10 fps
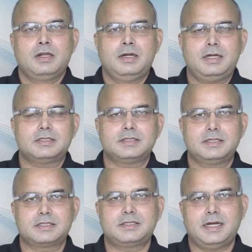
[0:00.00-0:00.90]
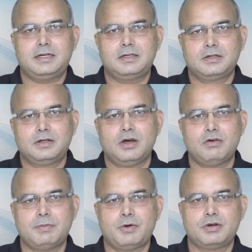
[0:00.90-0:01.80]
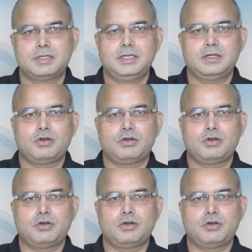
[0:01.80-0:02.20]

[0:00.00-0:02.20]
Let us understand now about the